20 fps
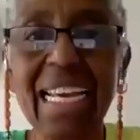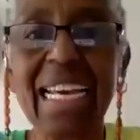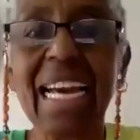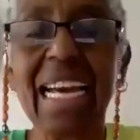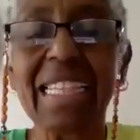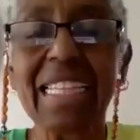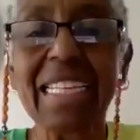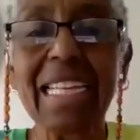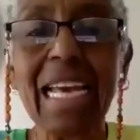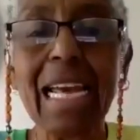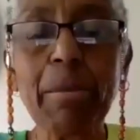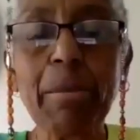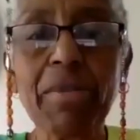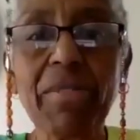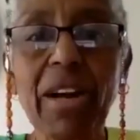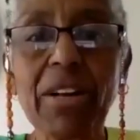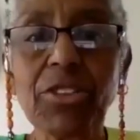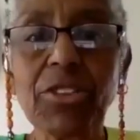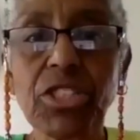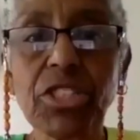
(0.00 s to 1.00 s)
in the name of
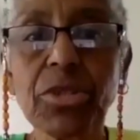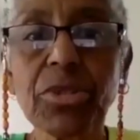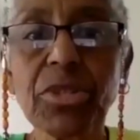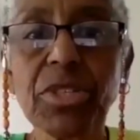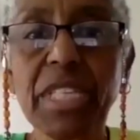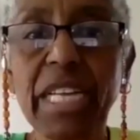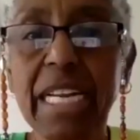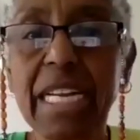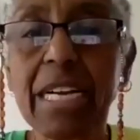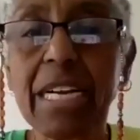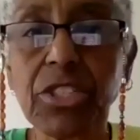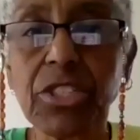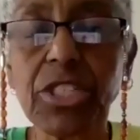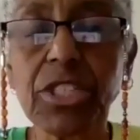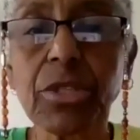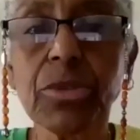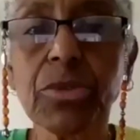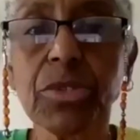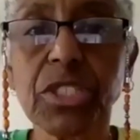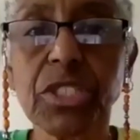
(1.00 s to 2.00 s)
our children and our
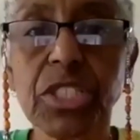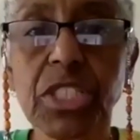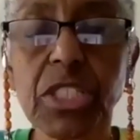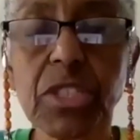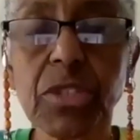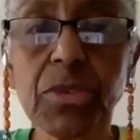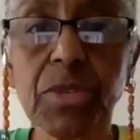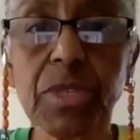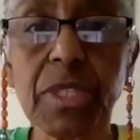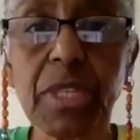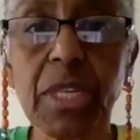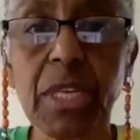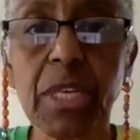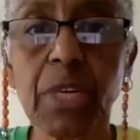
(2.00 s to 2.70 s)
children's children,